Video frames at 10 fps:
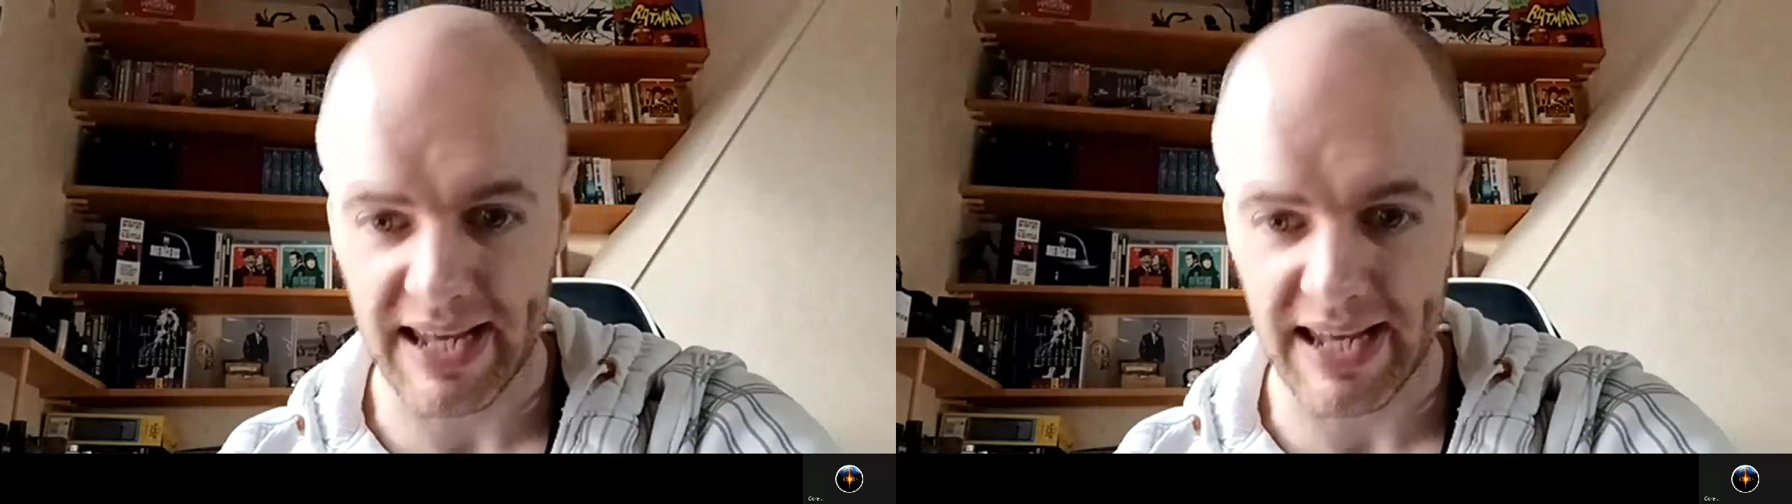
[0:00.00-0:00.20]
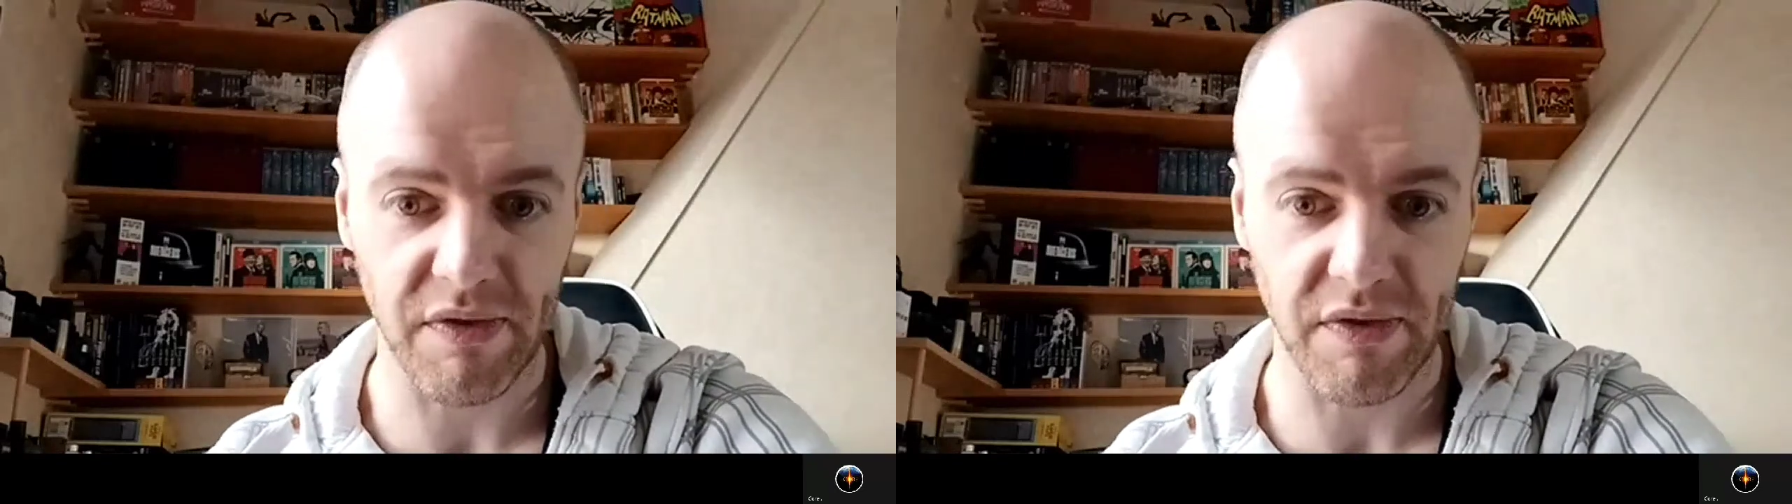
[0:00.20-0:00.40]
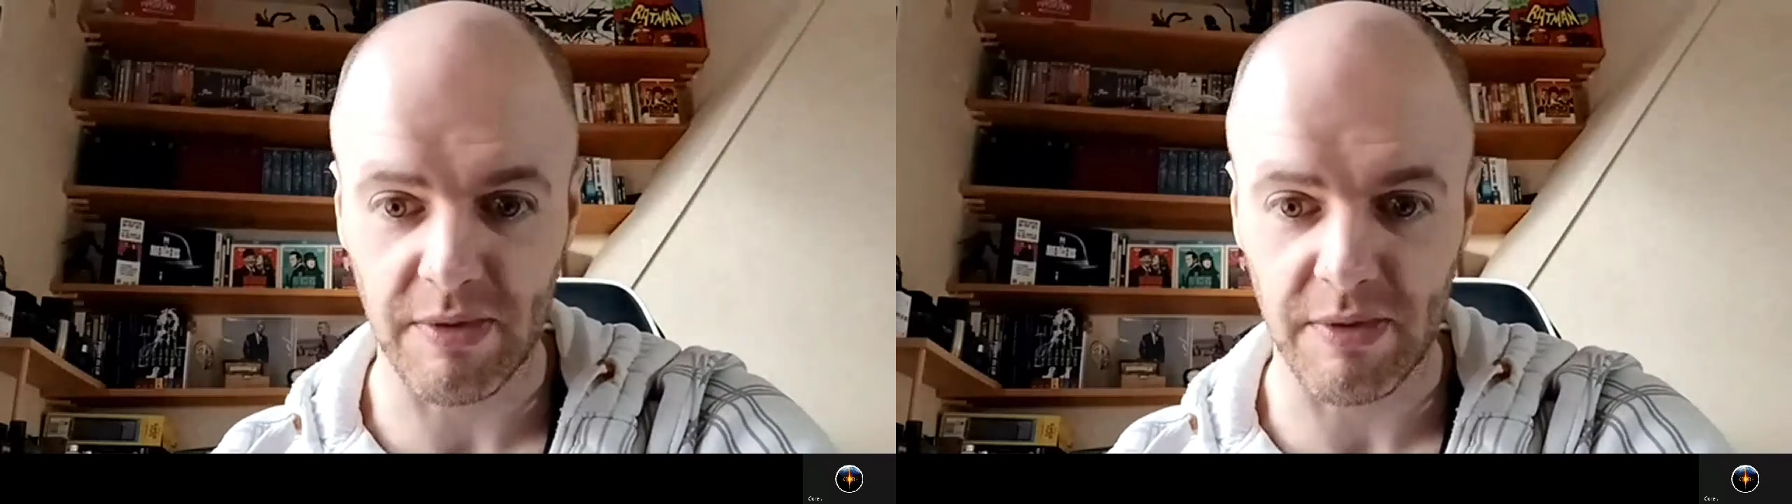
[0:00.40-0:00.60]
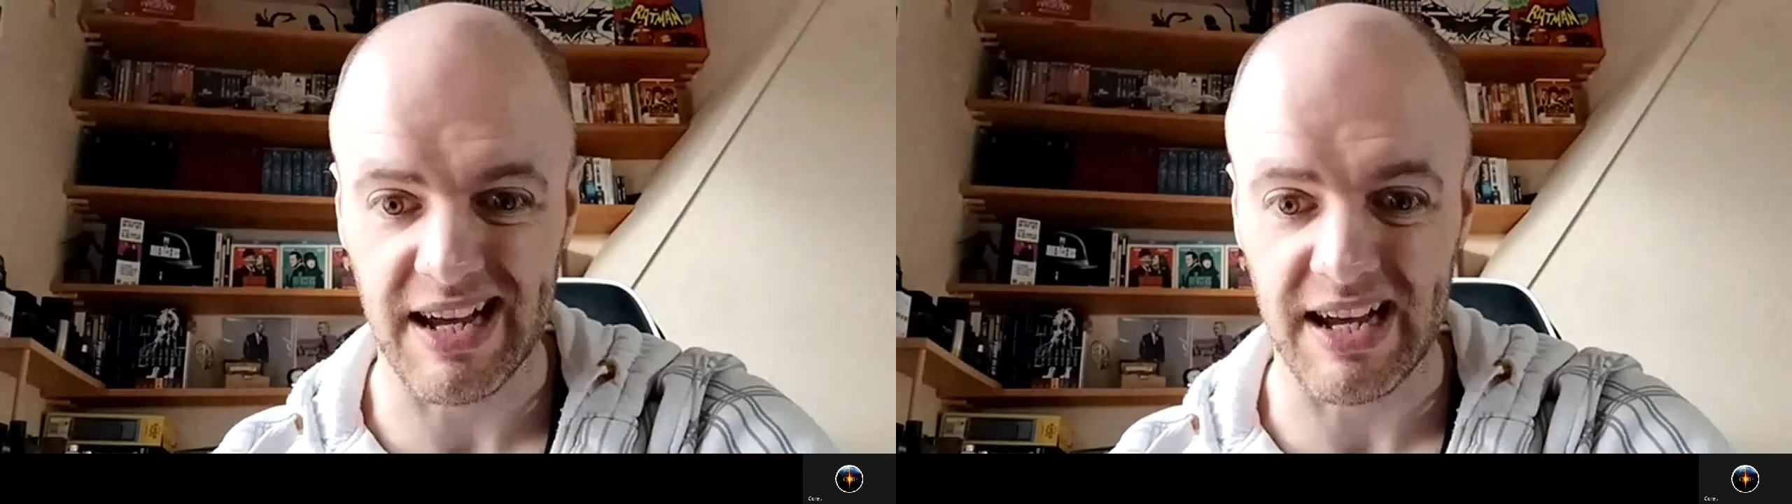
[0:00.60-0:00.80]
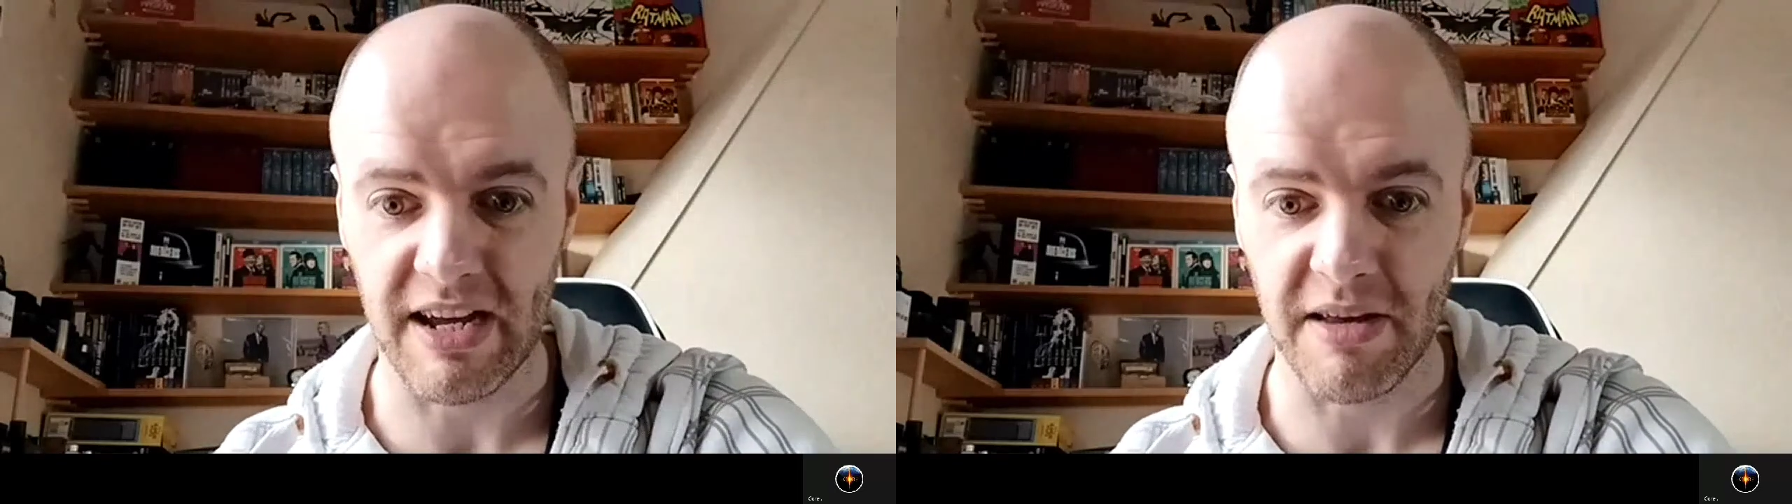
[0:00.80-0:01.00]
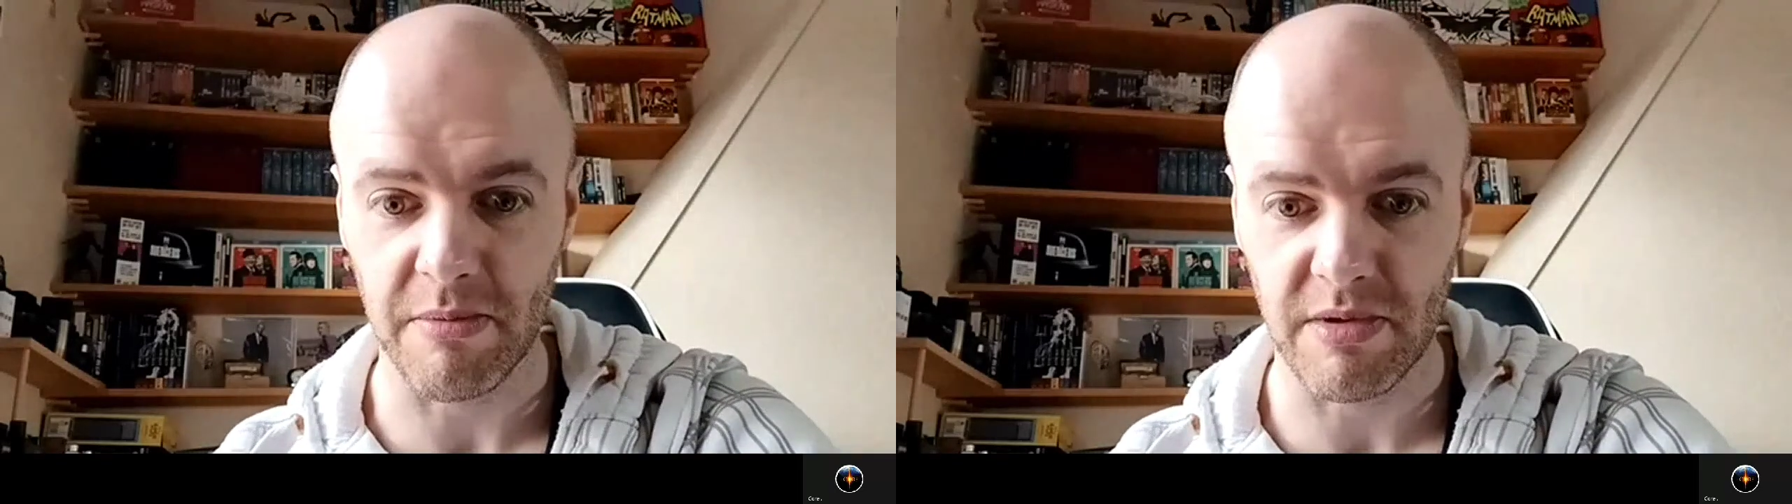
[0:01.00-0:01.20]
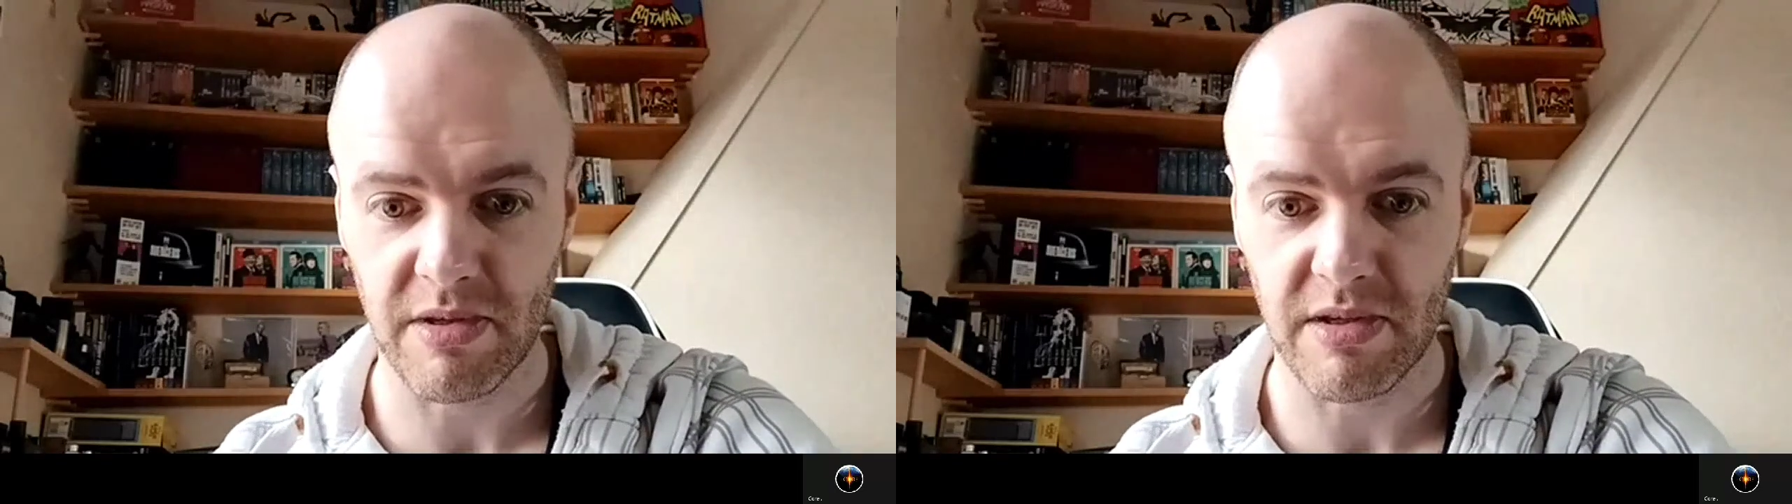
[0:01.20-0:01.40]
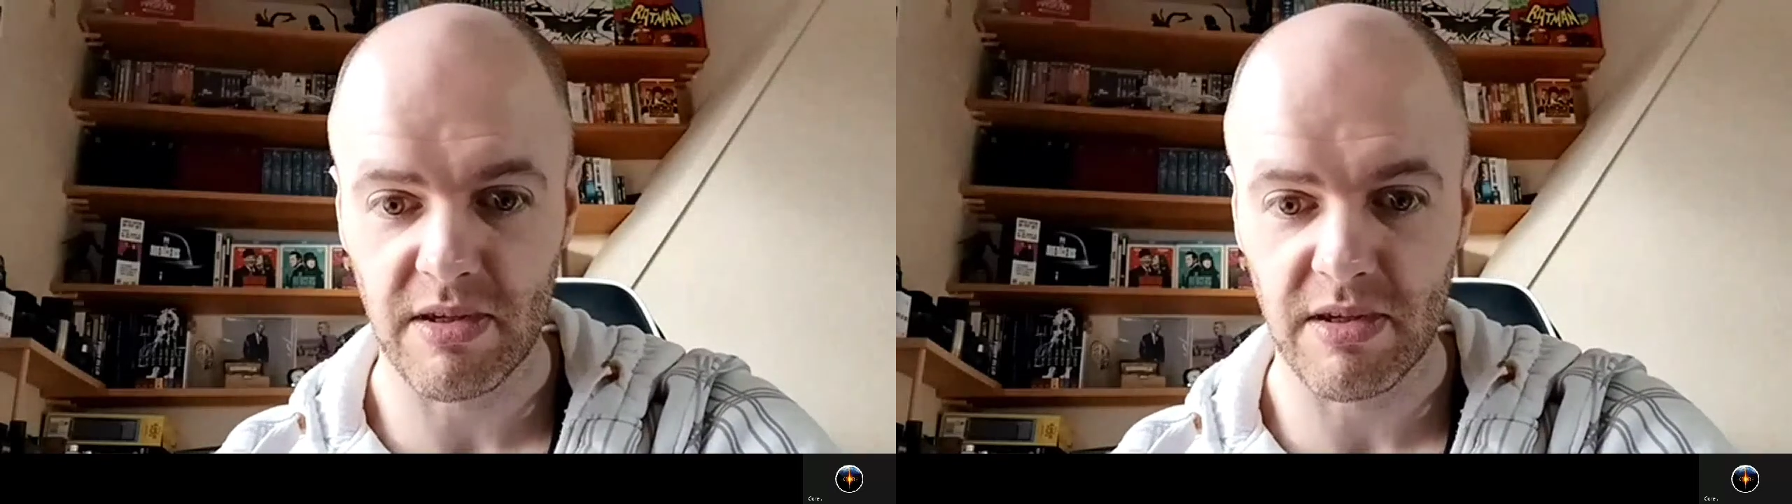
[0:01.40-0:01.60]
again a few
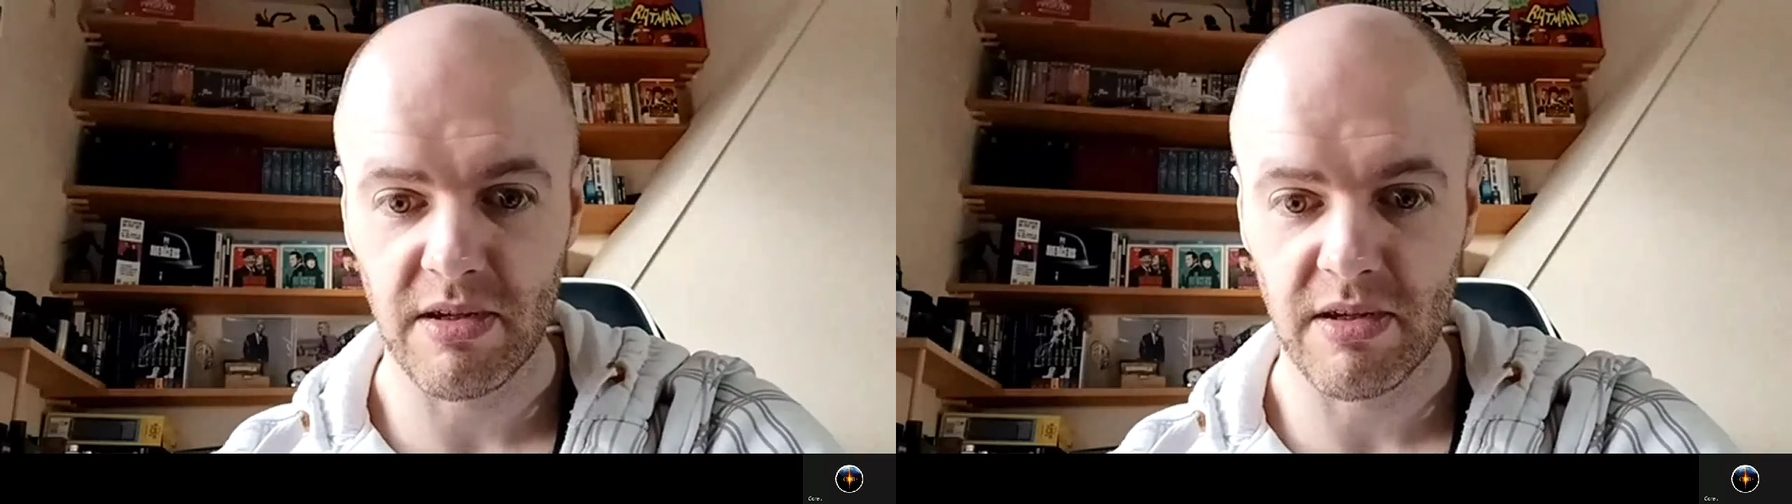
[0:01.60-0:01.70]
times,